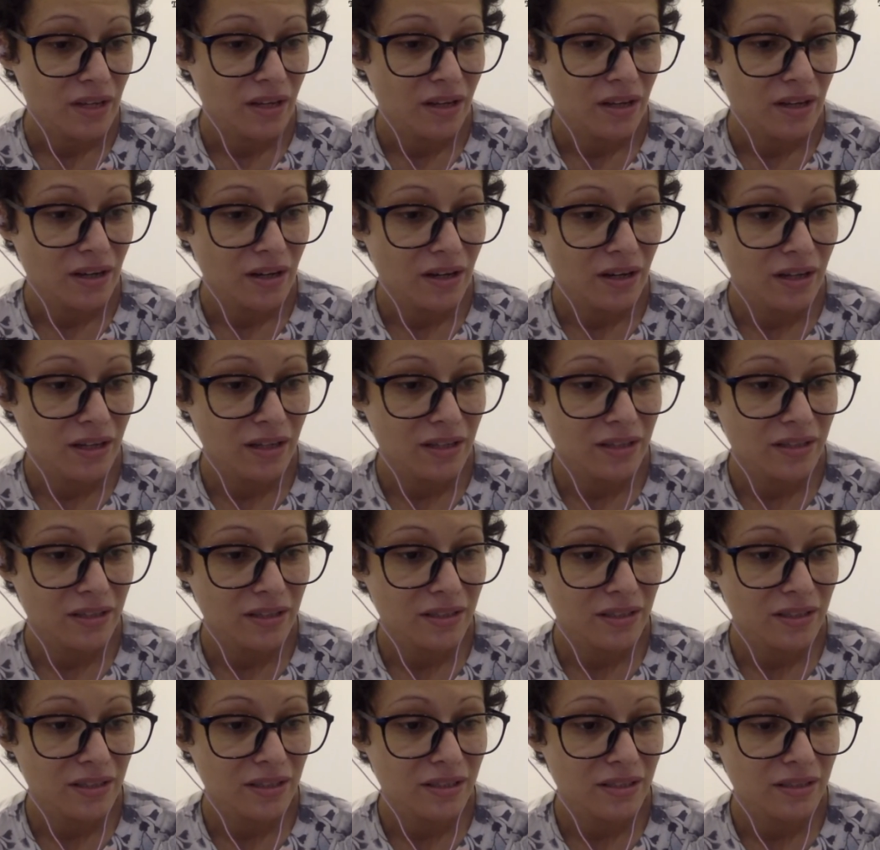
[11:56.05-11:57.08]

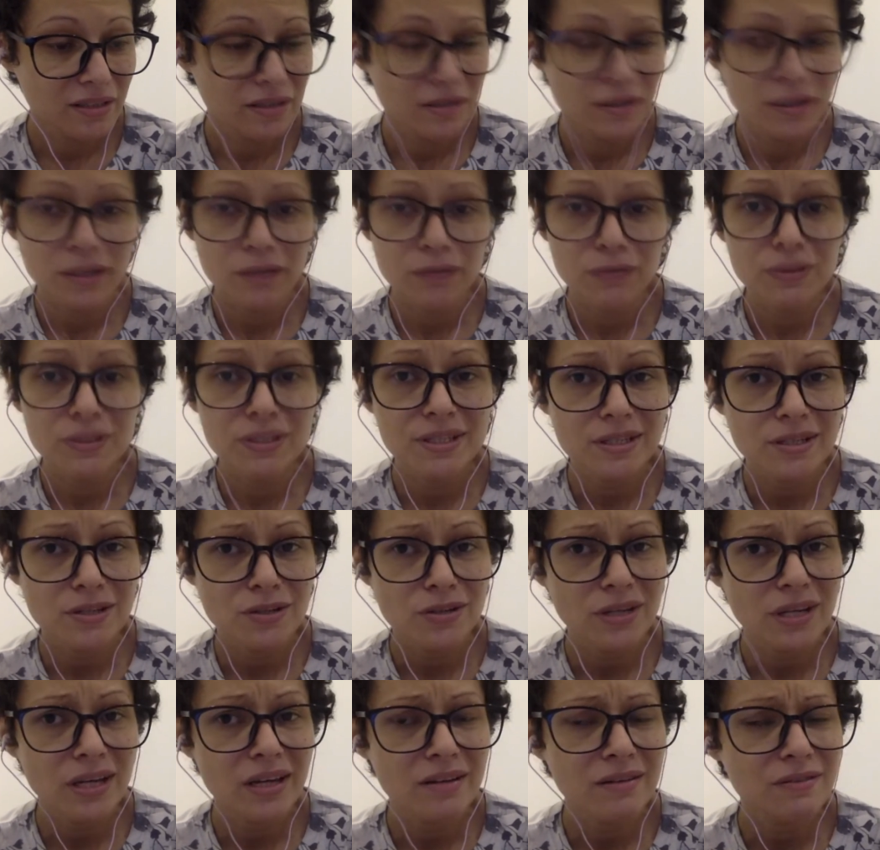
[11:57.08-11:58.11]
And I will see
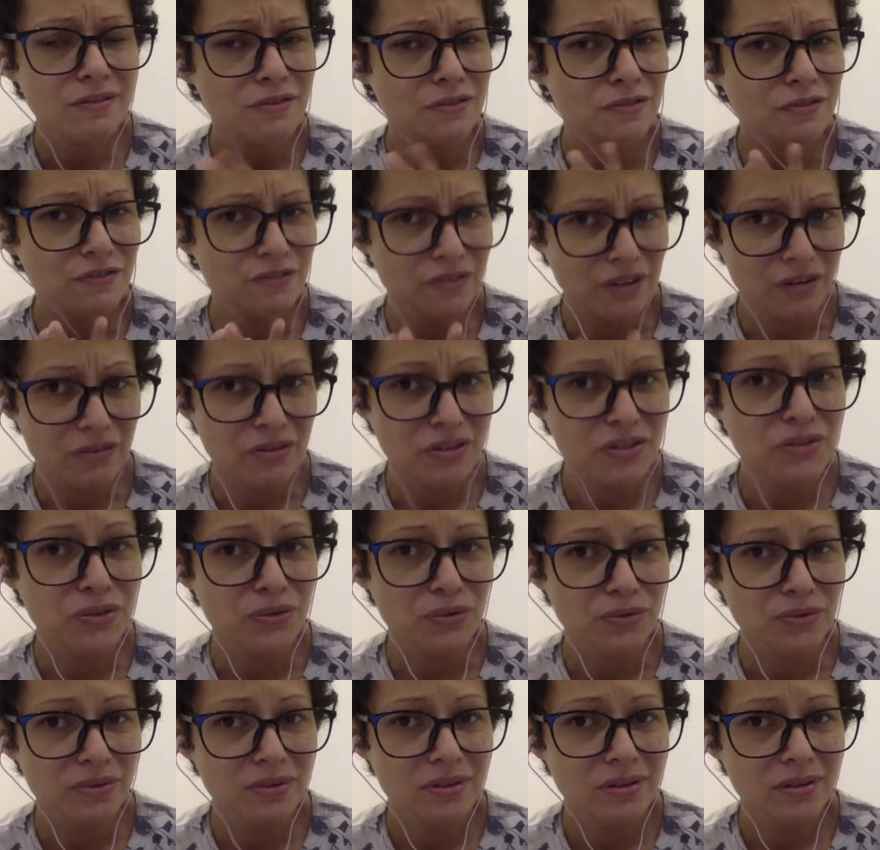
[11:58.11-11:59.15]
you again very
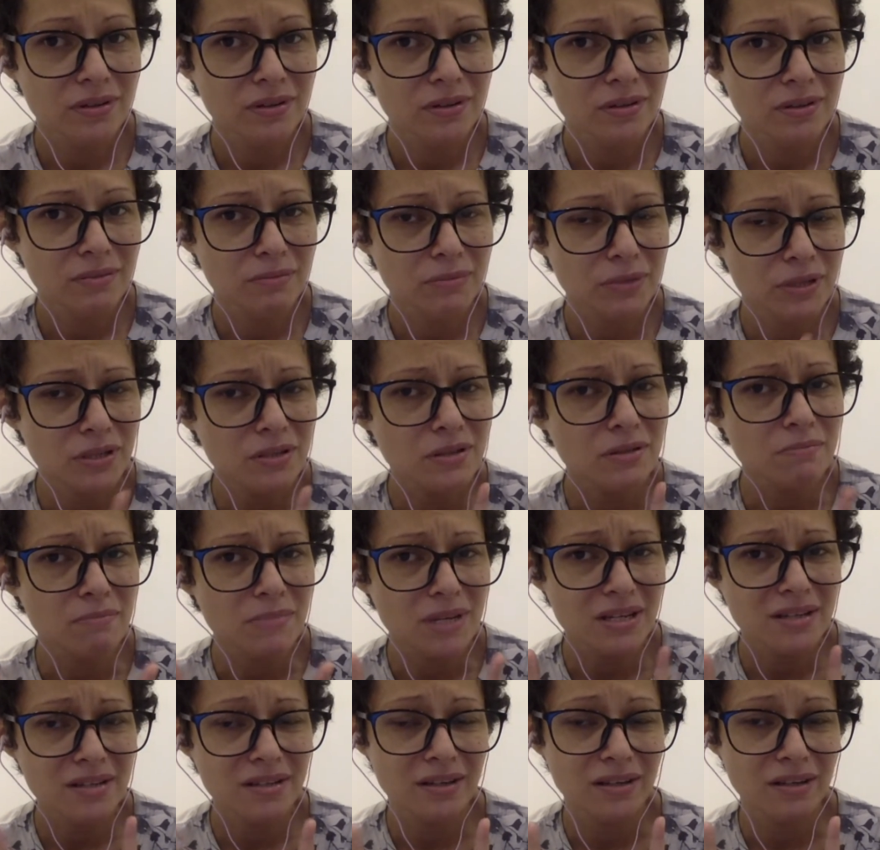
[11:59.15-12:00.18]
soon. But in the
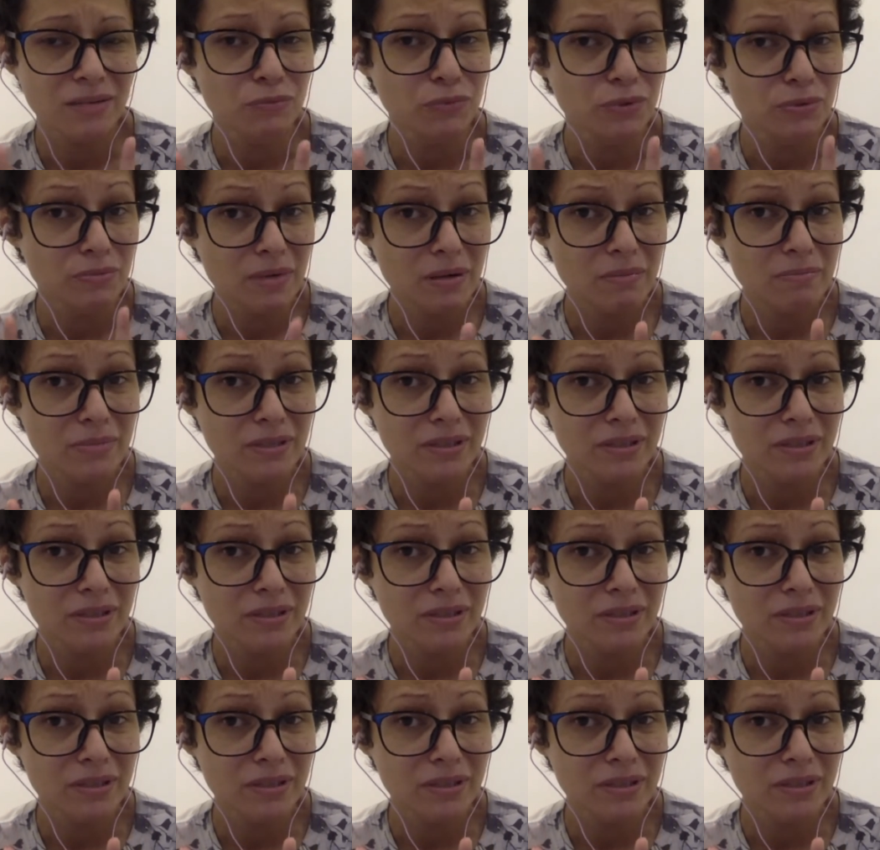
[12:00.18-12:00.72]
meantime, remember,